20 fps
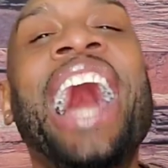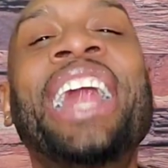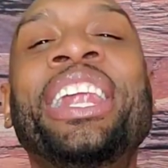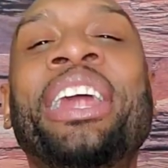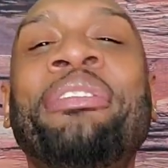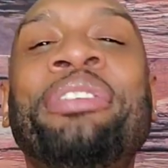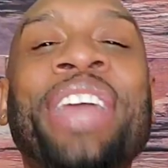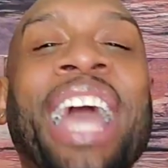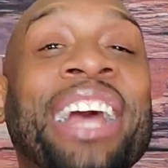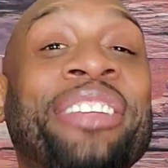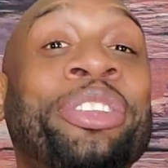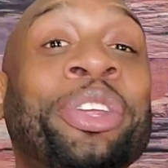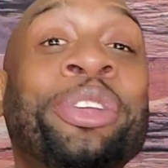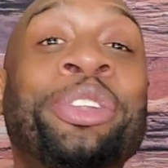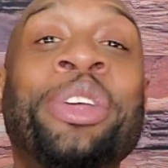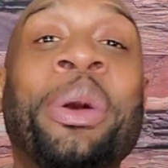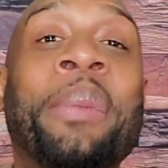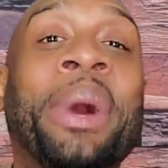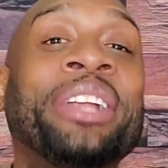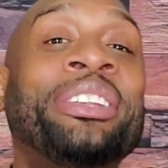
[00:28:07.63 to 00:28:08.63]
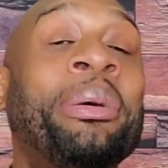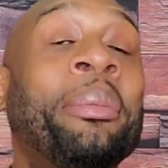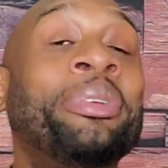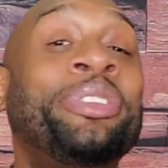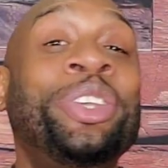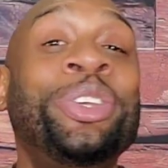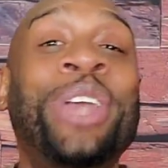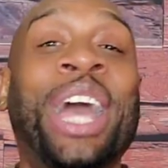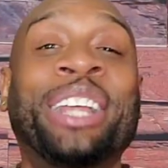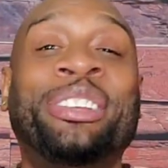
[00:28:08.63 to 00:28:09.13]
I love you guys so, so much. I'm
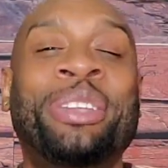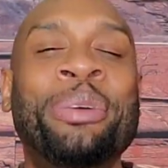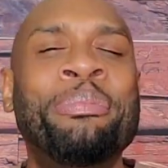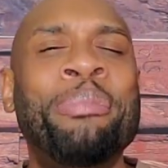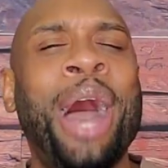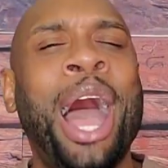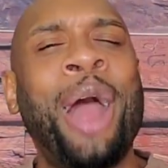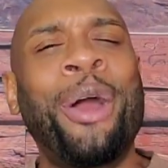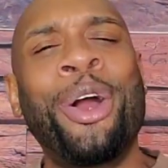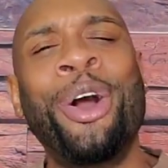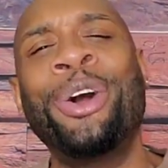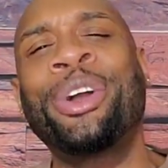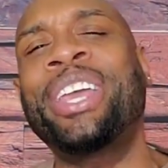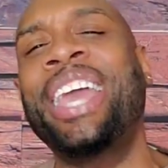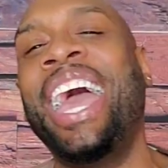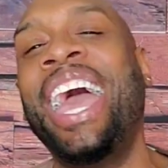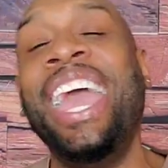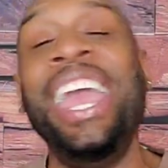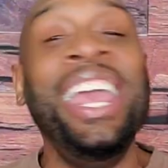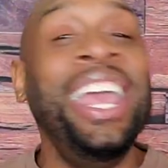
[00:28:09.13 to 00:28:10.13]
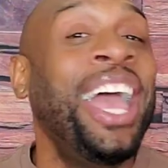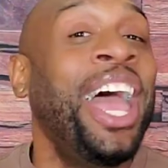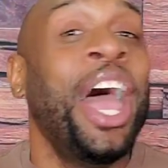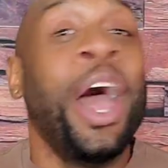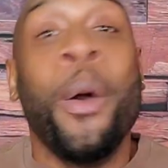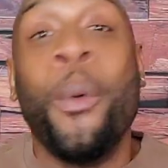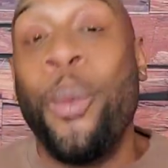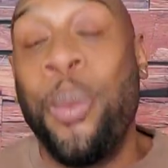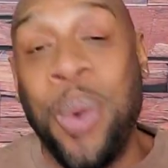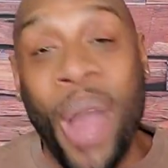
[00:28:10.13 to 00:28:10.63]
going to see you guys tomorrow, okay?
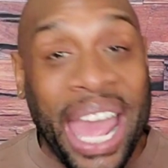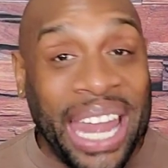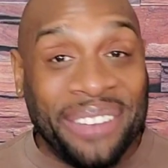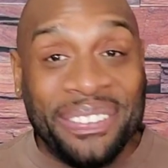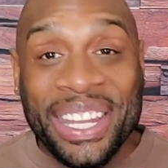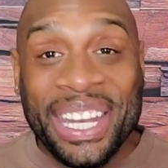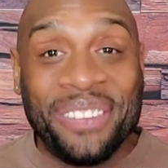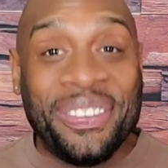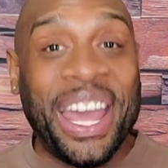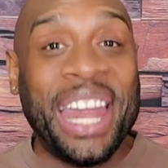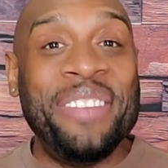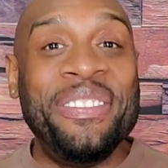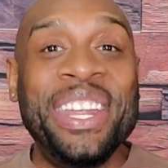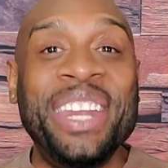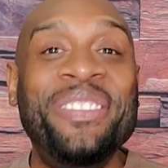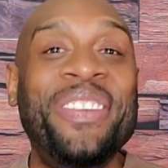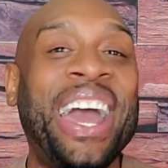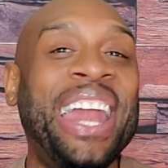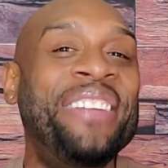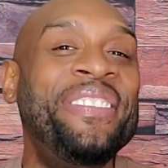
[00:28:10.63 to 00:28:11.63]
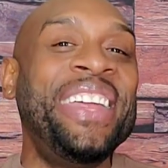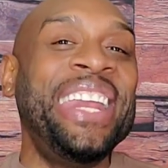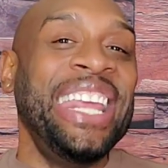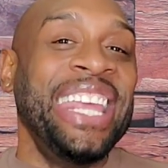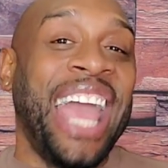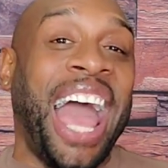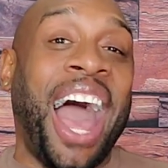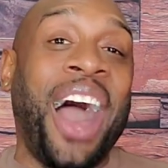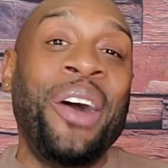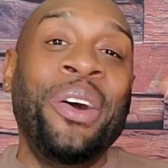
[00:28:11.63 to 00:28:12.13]
Wait a minute, wait a minute, wait a
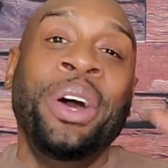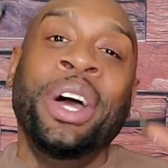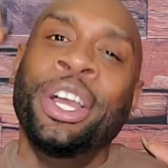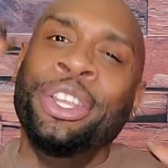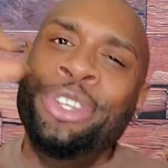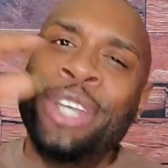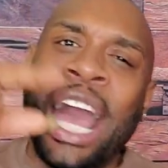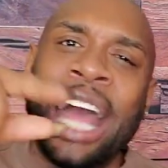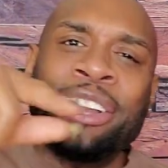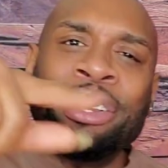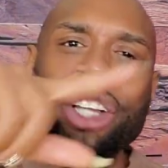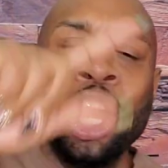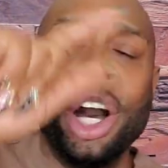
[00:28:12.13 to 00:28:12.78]
minute, y'all. You guys